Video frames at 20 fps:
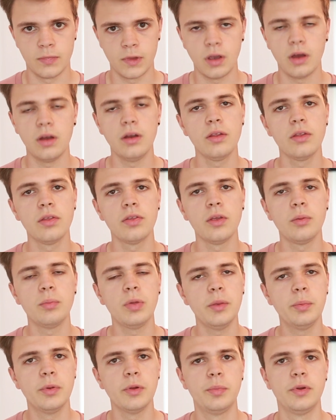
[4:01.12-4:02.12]
Another thing
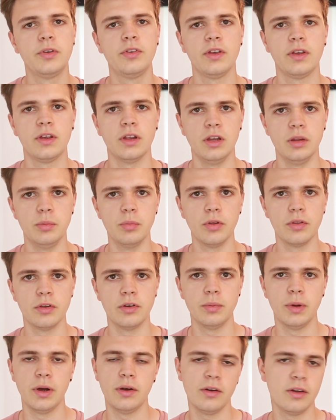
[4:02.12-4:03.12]
people are particularly bothered
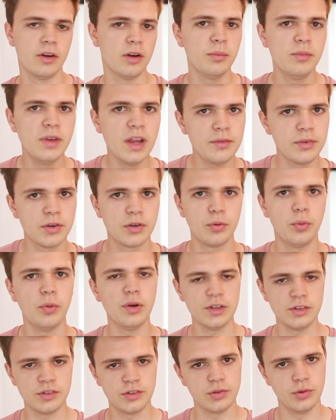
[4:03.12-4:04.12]
about, and I'm never
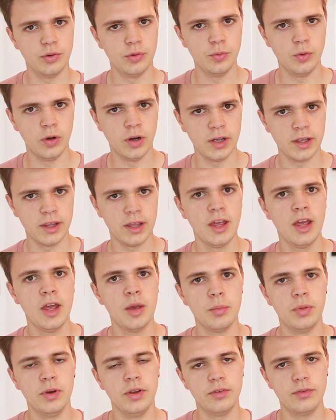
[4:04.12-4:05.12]
quite sure why,
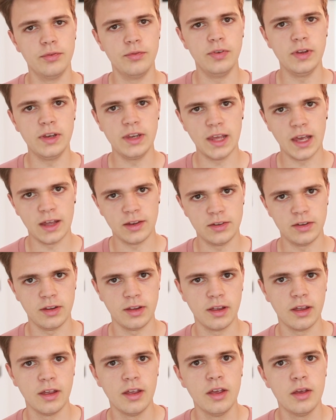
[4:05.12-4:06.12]
but it's
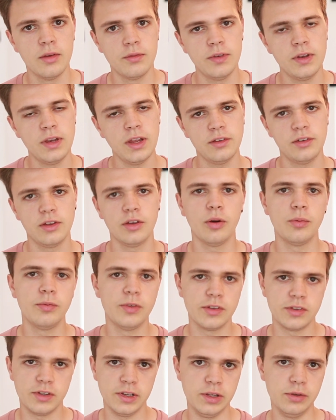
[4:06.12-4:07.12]
vignetting. Vignetting,
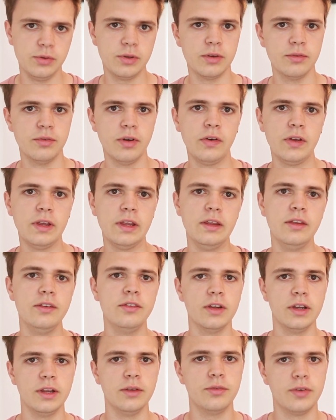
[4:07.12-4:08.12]
obviously, you can very
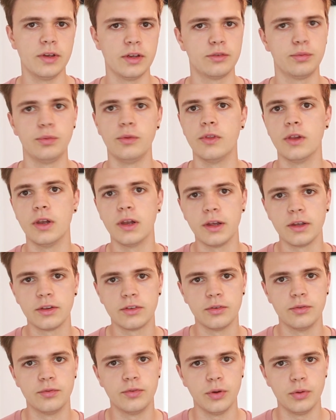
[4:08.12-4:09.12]
easily fix with the
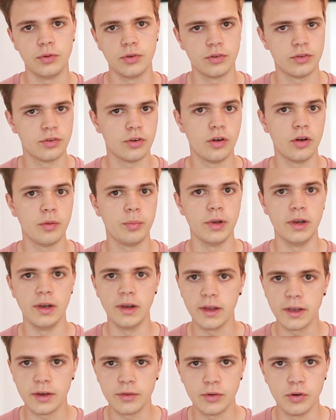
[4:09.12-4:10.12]
likes of Photoshop and
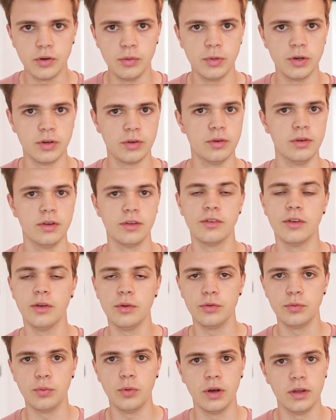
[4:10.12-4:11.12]
Lightroom and goodness
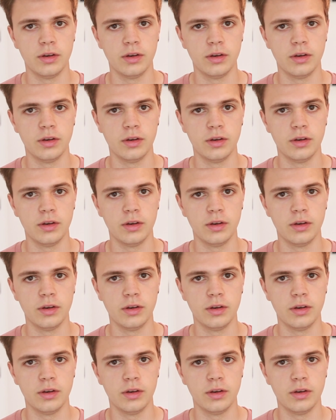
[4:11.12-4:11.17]
knows what